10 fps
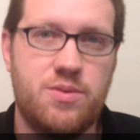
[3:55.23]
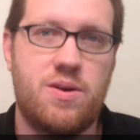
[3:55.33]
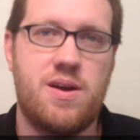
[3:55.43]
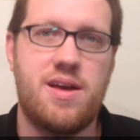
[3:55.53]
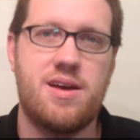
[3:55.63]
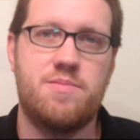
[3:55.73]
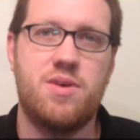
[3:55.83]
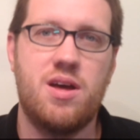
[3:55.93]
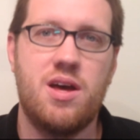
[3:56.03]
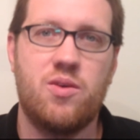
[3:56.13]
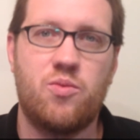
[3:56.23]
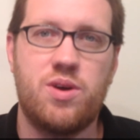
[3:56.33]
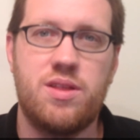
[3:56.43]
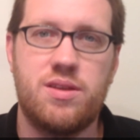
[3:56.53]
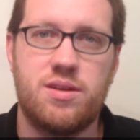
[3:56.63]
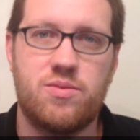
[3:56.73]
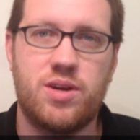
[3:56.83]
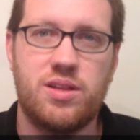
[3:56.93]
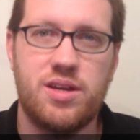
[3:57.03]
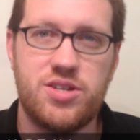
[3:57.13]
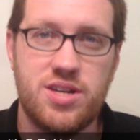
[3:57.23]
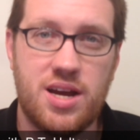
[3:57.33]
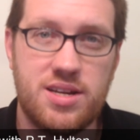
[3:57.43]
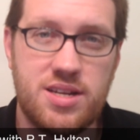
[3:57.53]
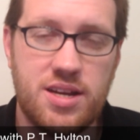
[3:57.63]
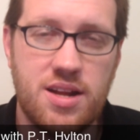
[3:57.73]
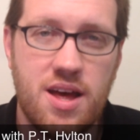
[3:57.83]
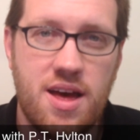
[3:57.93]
where I am with Regulation 19,